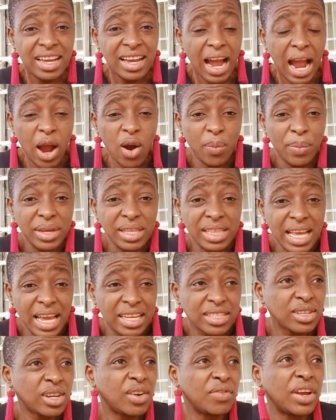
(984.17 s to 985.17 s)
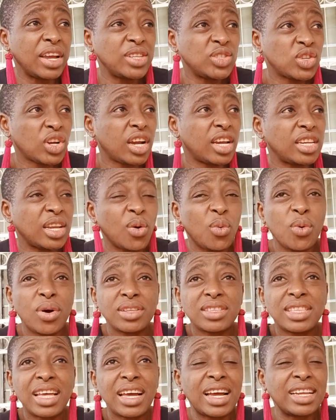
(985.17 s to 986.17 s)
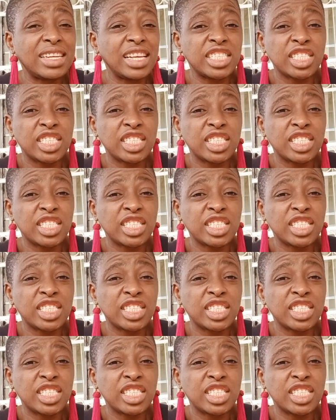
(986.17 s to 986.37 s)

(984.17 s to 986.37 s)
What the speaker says: I'll be there instead of enjoying the water and the